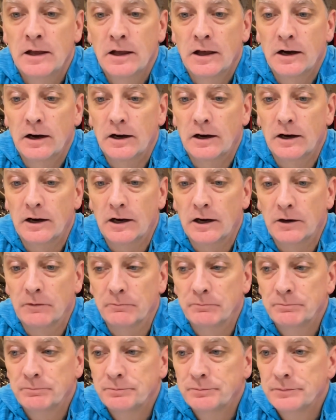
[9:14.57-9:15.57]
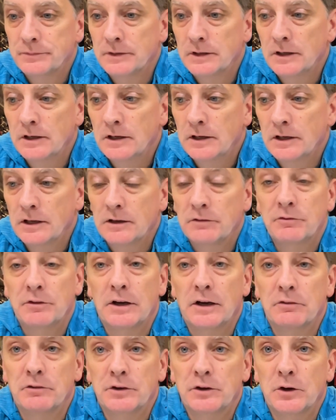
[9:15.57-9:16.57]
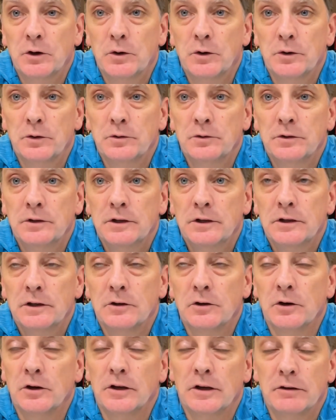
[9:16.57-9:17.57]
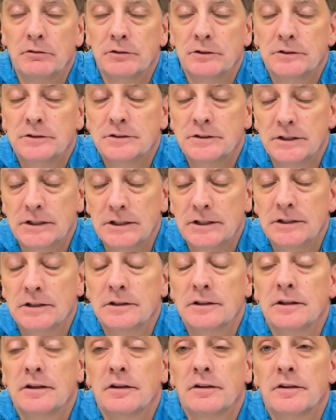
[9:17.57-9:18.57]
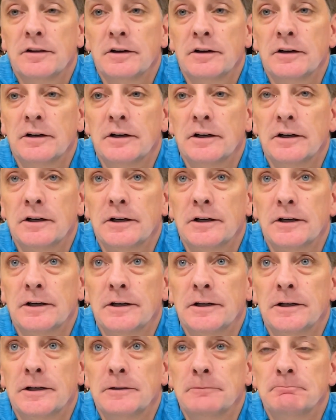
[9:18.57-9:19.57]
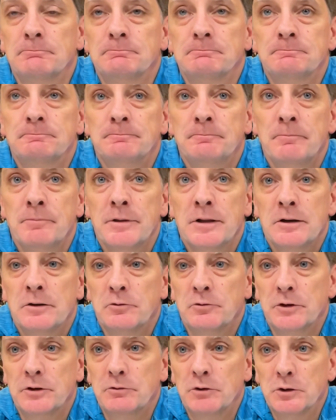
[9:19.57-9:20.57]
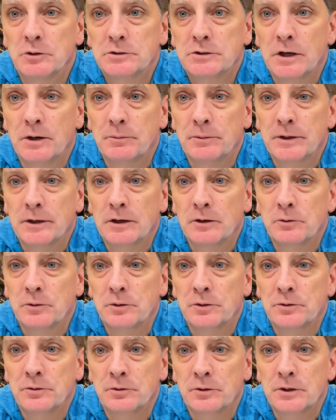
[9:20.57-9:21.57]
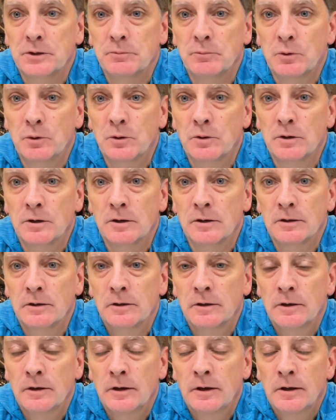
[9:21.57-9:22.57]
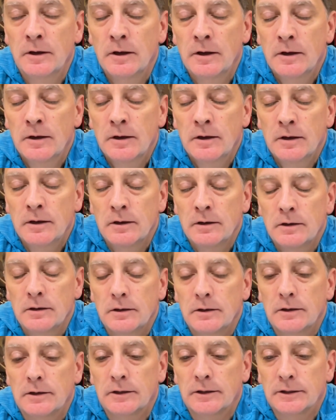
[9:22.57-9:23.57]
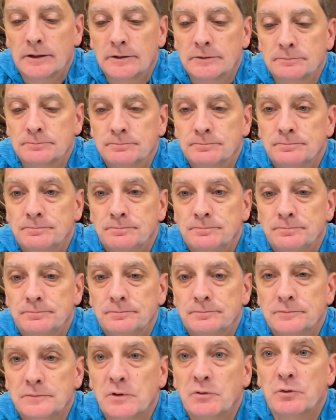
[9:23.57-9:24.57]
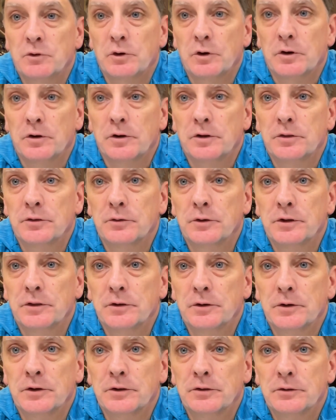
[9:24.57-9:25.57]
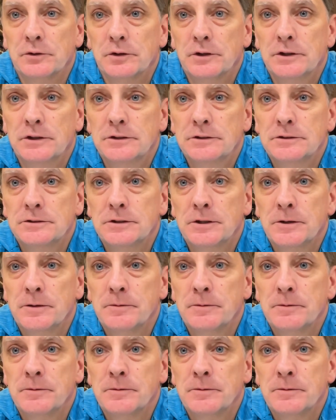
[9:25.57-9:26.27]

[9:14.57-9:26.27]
If you haven't known or you haven't seen, the Revo's coming out with 3 more Ferrari 333s.